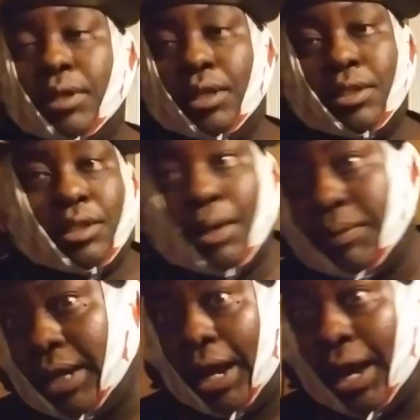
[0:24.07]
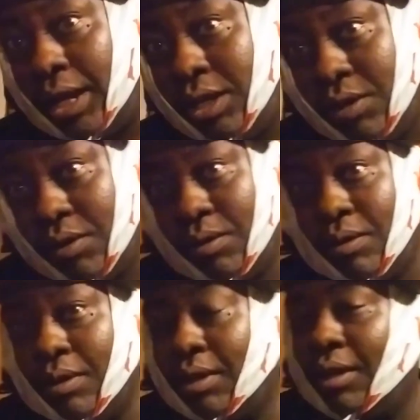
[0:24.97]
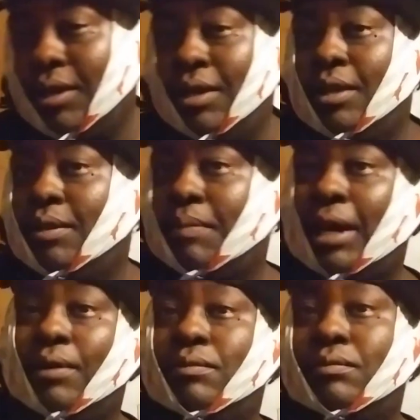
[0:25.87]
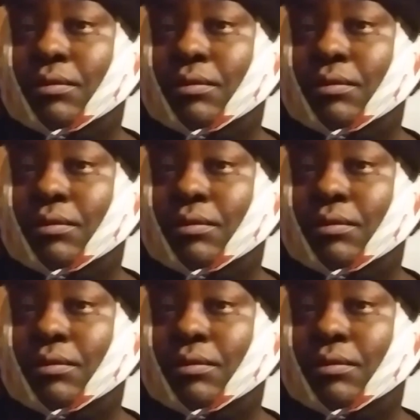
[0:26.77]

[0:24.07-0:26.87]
the stuff that i hear uh, about